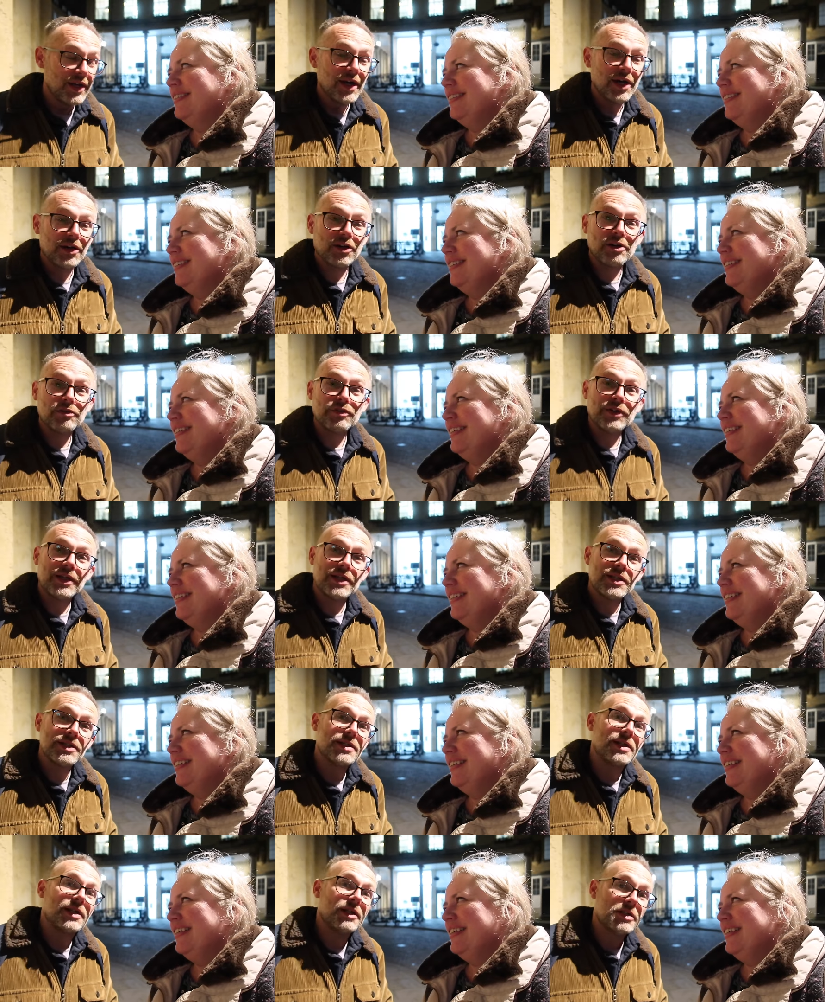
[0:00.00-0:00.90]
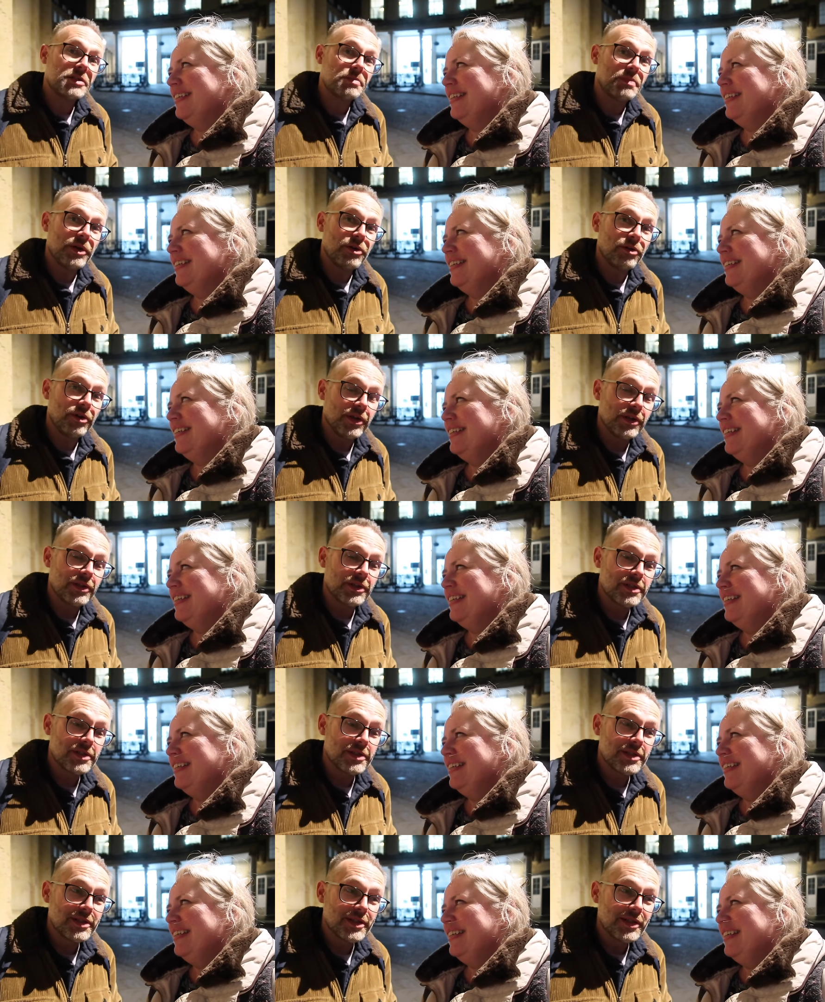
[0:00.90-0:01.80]
Speaker 1: And I think as an
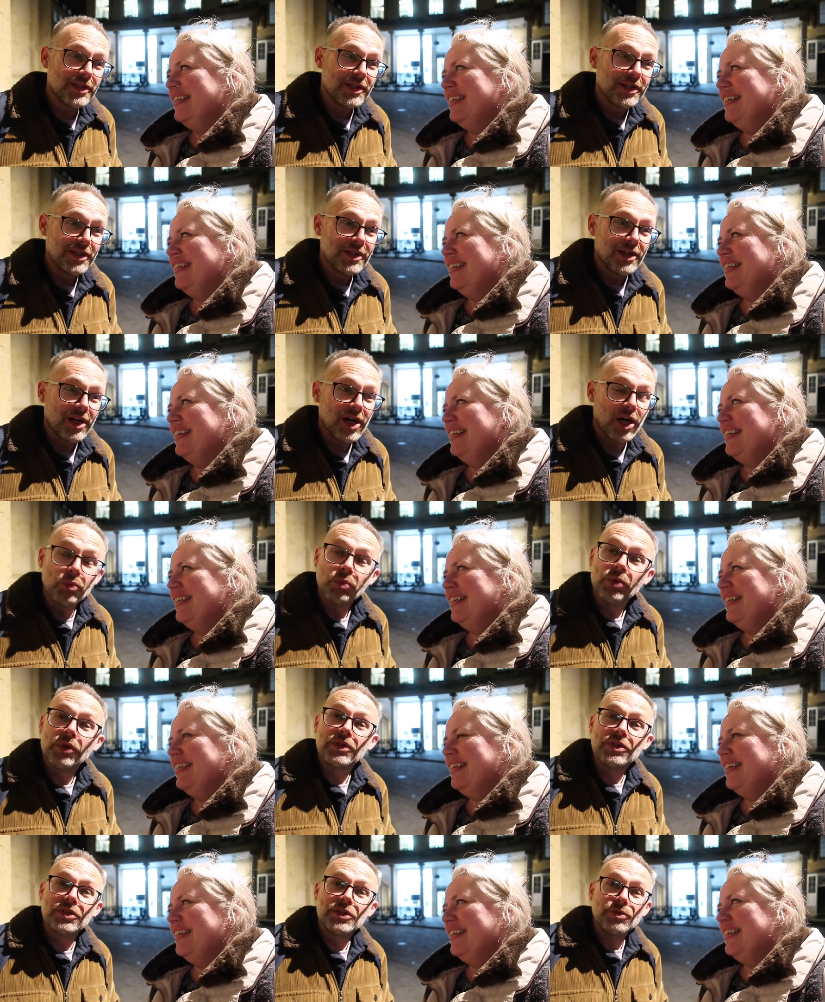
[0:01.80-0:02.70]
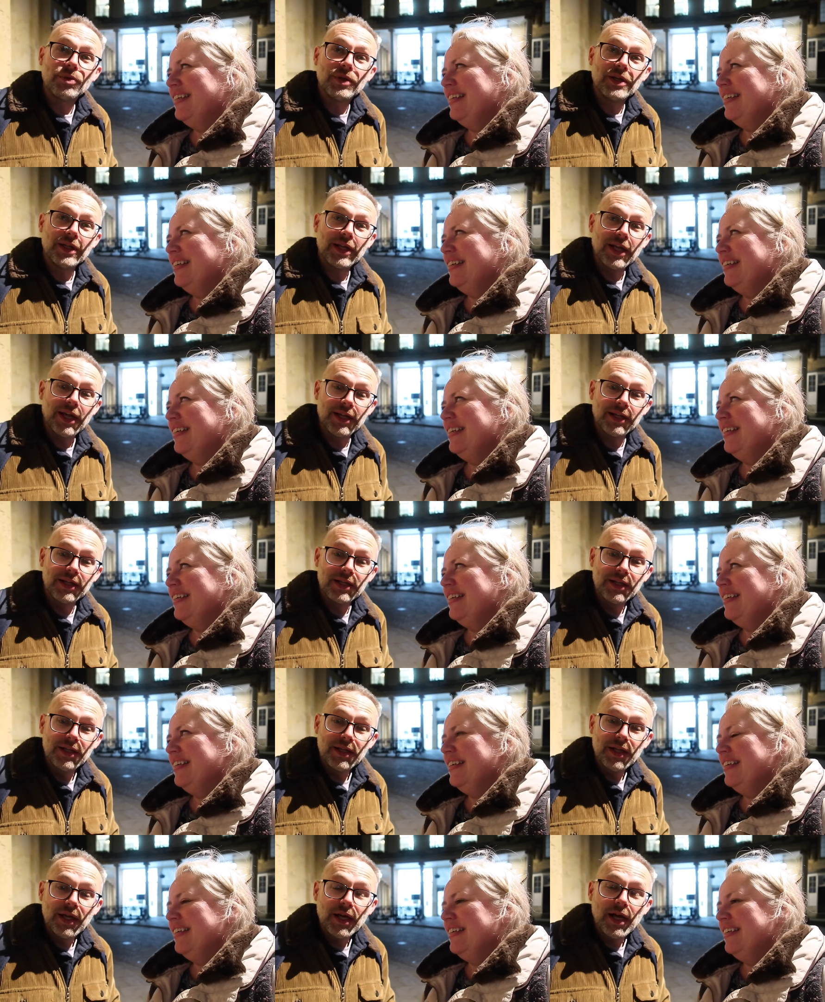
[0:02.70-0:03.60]
experience, I would do it again.
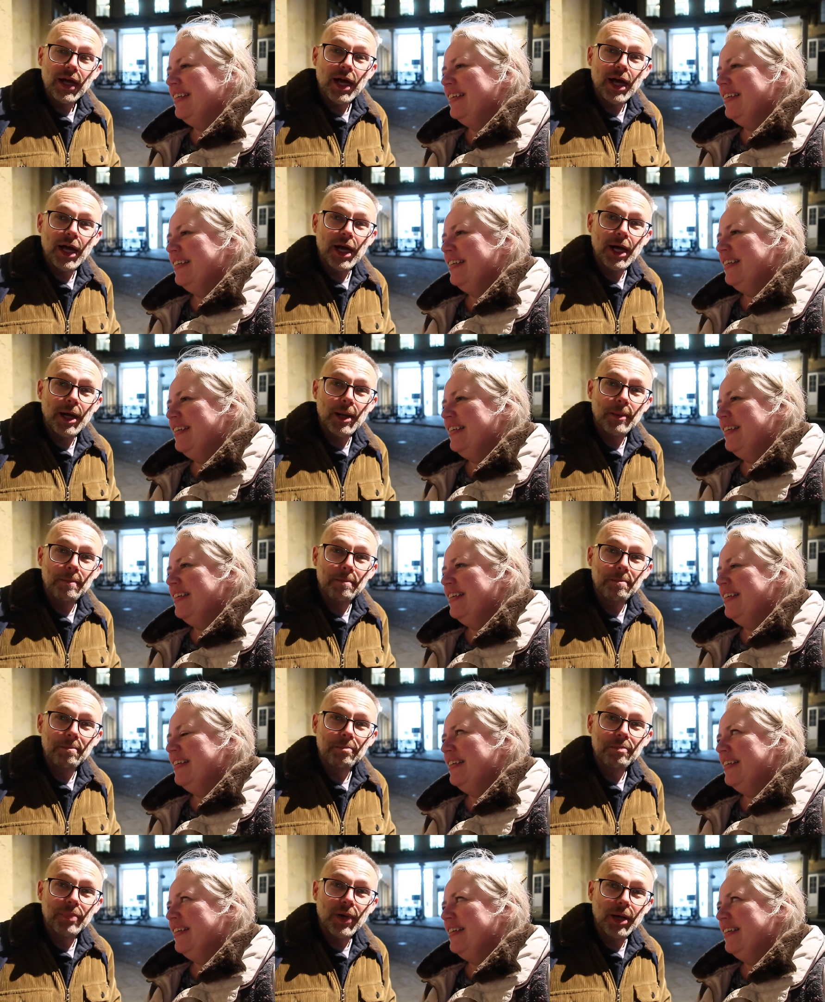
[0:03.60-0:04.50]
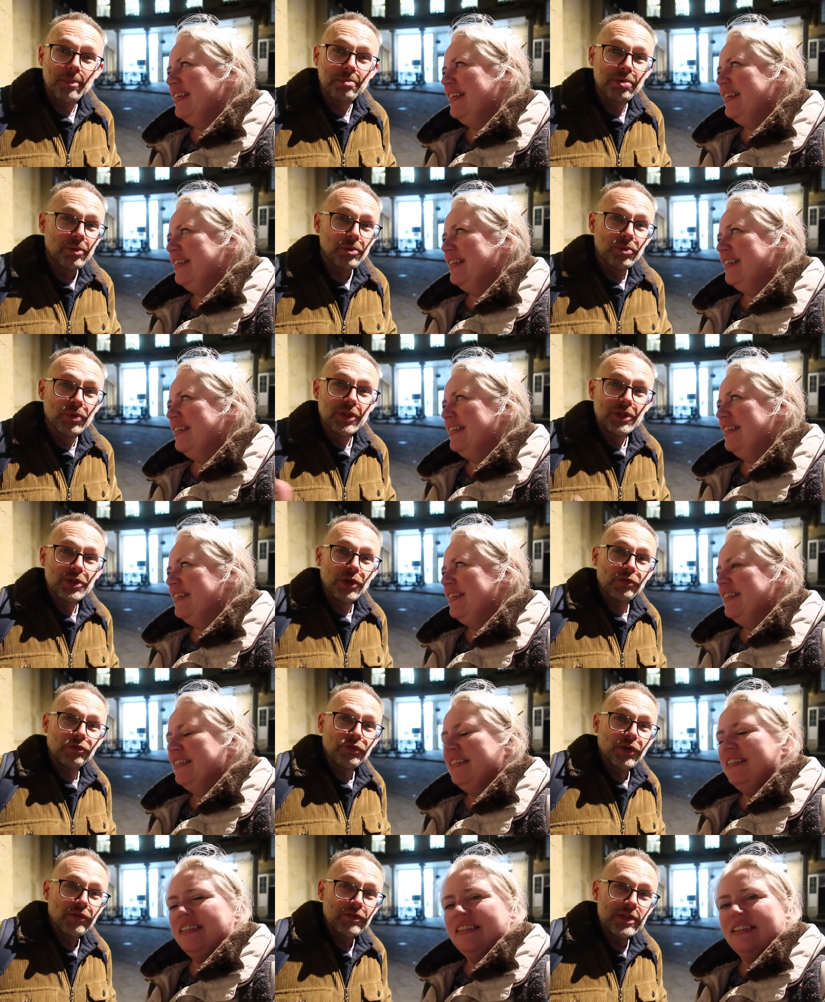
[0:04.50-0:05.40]
Um, but I probably wouldn't do
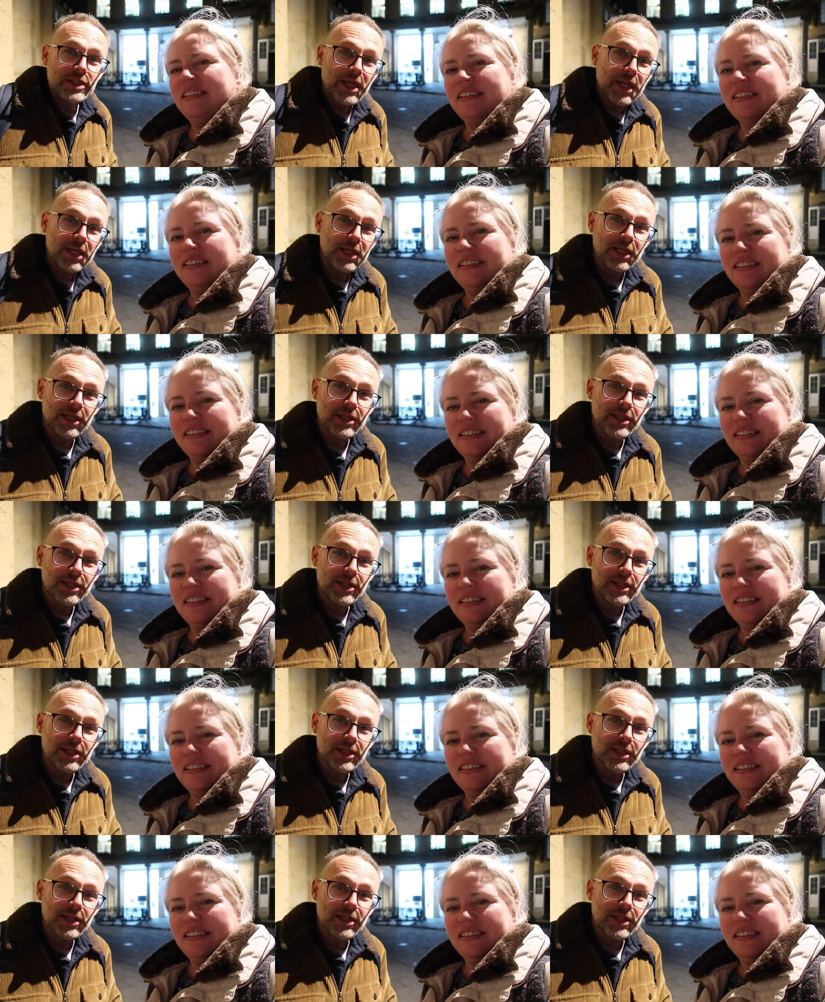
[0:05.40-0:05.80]
it for another 10